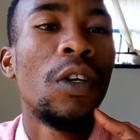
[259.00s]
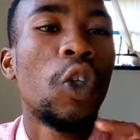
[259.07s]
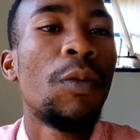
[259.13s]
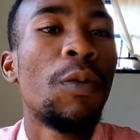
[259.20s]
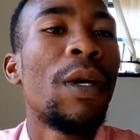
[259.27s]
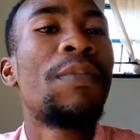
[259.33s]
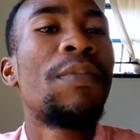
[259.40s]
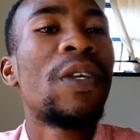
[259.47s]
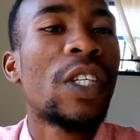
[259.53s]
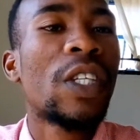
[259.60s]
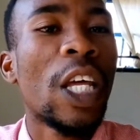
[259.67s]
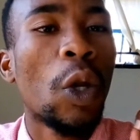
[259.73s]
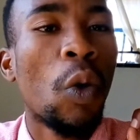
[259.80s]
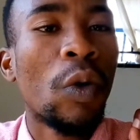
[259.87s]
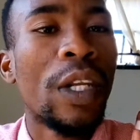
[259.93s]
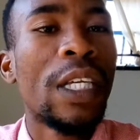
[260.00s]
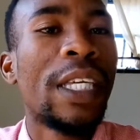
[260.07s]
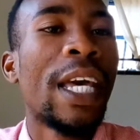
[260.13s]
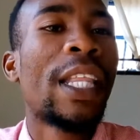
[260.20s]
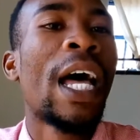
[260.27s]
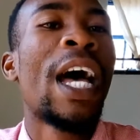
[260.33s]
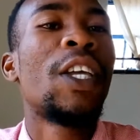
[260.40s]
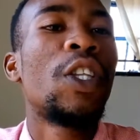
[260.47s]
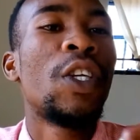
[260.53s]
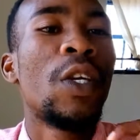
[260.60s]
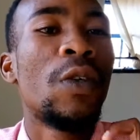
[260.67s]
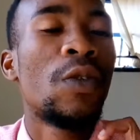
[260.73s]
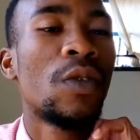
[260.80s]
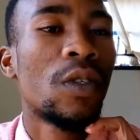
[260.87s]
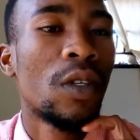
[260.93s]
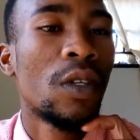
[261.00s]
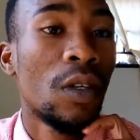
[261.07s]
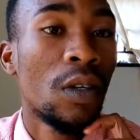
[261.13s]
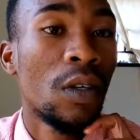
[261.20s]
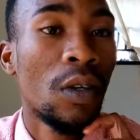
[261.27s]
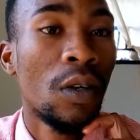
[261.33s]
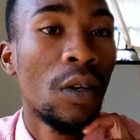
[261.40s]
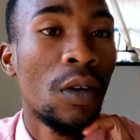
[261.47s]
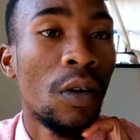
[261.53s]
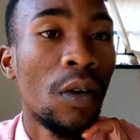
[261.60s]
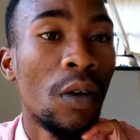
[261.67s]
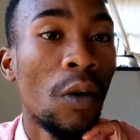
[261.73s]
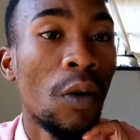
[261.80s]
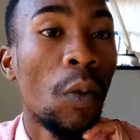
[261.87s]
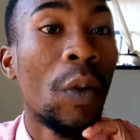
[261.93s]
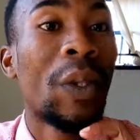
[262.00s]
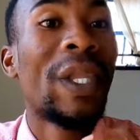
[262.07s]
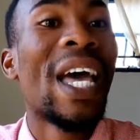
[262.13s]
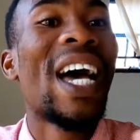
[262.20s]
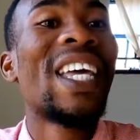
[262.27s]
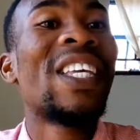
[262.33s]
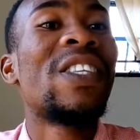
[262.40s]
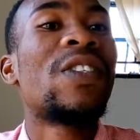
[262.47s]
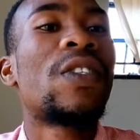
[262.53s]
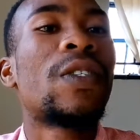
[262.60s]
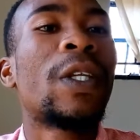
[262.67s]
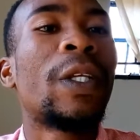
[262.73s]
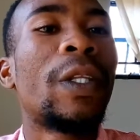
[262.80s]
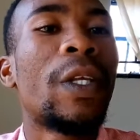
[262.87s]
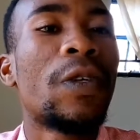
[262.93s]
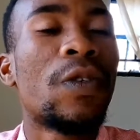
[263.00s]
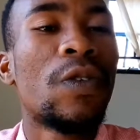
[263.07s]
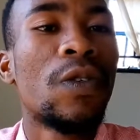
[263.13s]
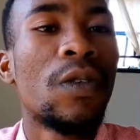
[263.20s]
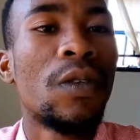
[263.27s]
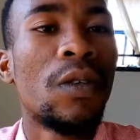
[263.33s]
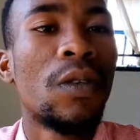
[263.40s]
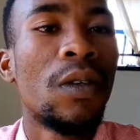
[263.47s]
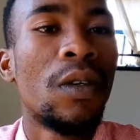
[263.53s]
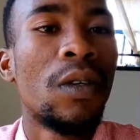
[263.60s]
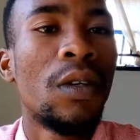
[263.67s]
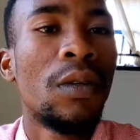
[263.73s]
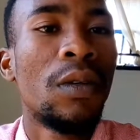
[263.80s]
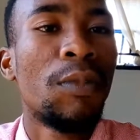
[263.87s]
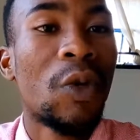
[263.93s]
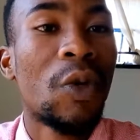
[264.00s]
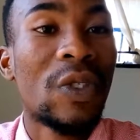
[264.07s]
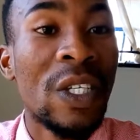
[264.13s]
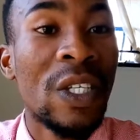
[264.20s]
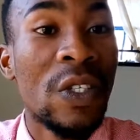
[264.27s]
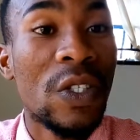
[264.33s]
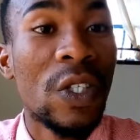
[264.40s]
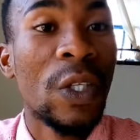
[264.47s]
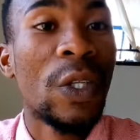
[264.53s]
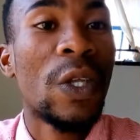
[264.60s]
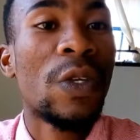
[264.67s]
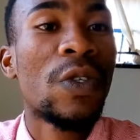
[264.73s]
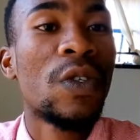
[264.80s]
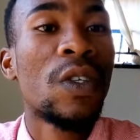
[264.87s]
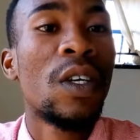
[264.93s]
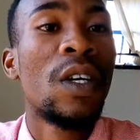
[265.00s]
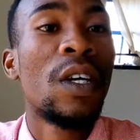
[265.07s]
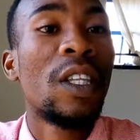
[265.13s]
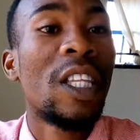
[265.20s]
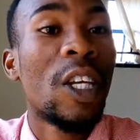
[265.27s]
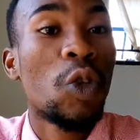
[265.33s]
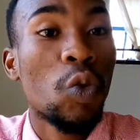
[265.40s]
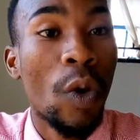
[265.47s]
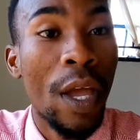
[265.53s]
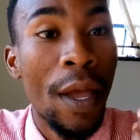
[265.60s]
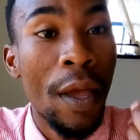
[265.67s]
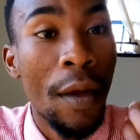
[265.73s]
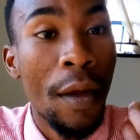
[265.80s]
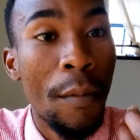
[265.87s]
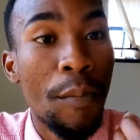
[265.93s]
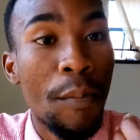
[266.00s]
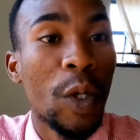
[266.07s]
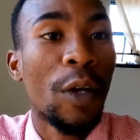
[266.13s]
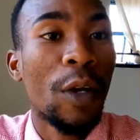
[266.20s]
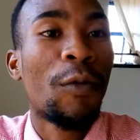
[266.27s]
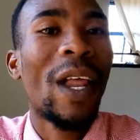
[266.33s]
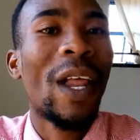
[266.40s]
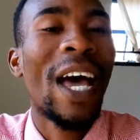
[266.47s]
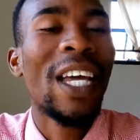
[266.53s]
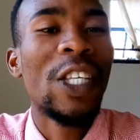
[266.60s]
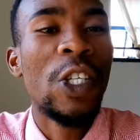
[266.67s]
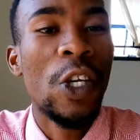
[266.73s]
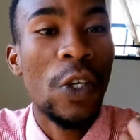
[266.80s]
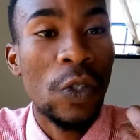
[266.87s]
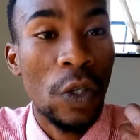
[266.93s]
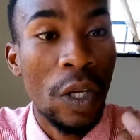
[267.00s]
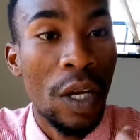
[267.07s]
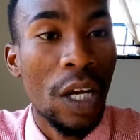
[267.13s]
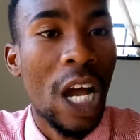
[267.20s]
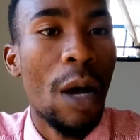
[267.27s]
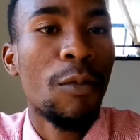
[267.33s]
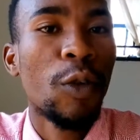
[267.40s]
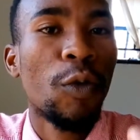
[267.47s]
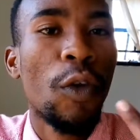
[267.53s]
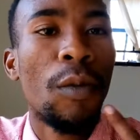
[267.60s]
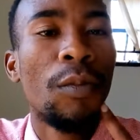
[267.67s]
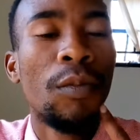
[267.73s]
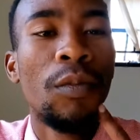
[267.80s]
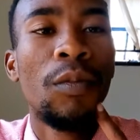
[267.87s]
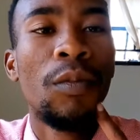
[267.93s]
Human beings can only get ideas when they are in stillness. Because in stillness, that's where beautiful ideas comes from.